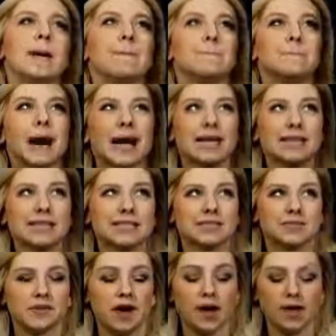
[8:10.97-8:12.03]

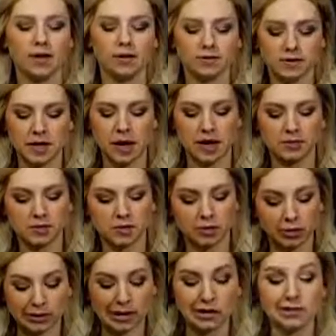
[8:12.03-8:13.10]
Minus 5 times
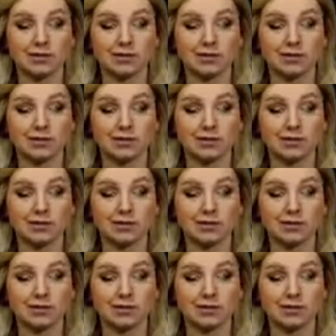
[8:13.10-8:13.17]
plus